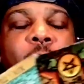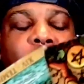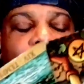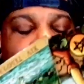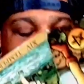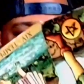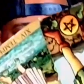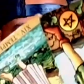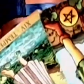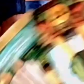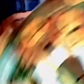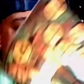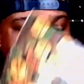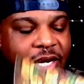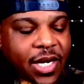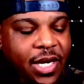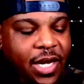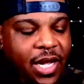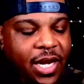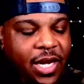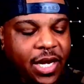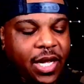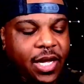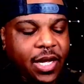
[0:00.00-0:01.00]
They weren't
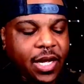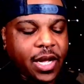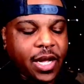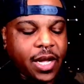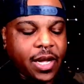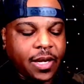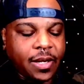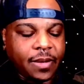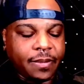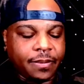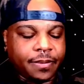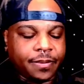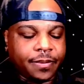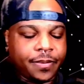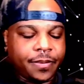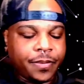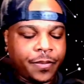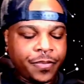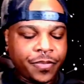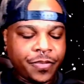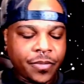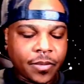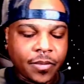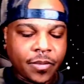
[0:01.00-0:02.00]
seeing any.
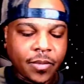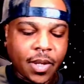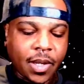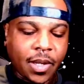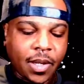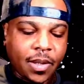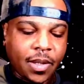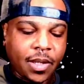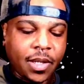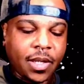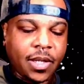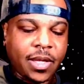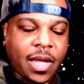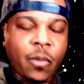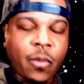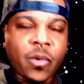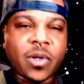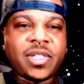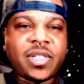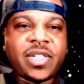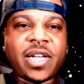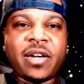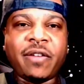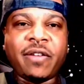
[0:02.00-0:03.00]
They
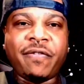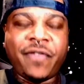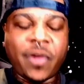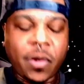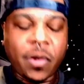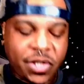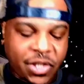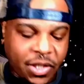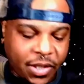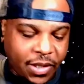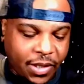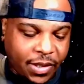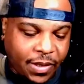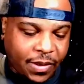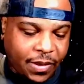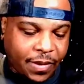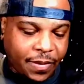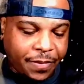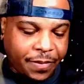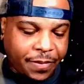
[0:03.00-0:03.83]
weren't seeing a future